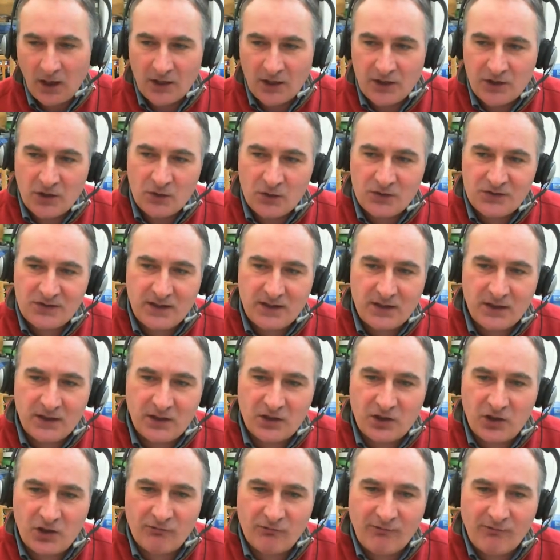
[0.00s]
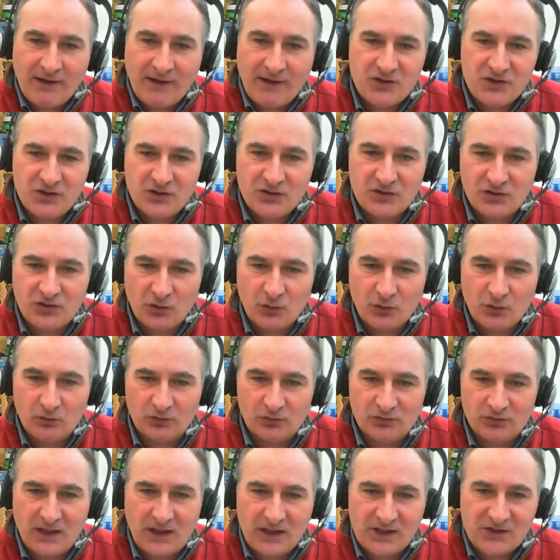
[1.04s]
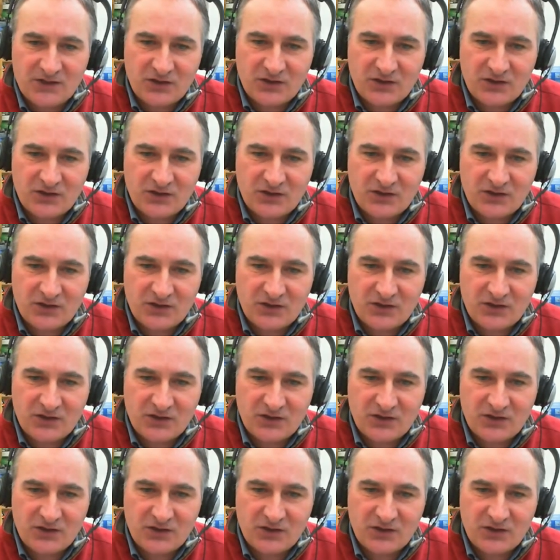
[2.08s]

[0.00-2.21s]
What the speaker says: and using curation tools like